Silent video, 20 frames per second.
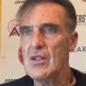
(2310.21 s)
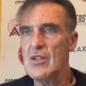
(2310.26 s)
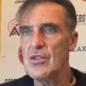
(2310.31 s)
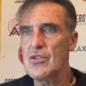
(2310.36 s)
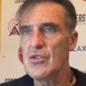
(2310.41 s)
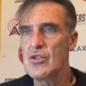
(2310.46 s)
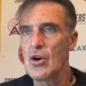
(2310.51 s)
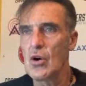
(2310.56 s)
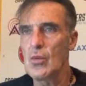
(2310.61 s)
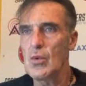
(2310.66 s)

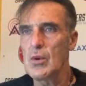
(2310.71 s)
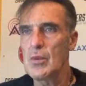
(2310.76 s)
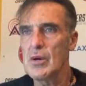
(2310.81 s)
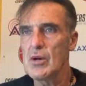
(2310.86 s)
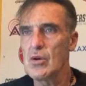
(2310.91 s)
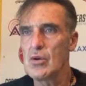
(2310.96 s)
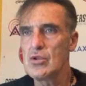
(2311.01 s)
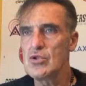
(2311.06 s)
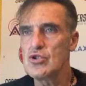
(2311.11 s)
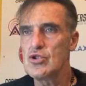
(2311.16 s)
Thought we were
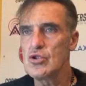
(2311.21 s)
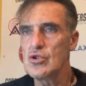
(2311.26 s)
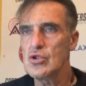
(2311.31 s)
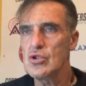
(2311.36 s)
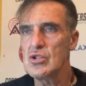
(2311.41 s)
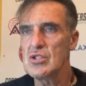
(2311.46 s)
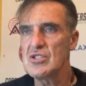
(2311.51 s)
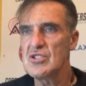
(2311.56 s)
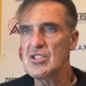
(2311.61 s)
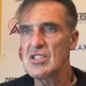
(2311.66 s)
going to
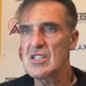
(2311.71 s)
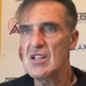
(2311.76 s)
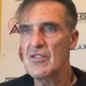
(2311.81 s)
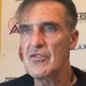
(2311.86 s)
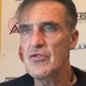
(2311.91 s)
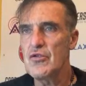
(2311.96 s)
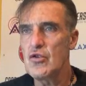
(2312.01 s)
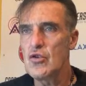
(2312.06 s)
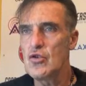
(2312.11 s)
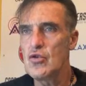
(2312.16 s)
concede a
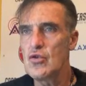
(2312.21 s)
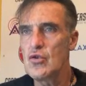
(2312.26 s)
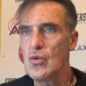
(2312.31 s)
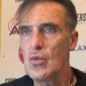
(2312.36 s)
few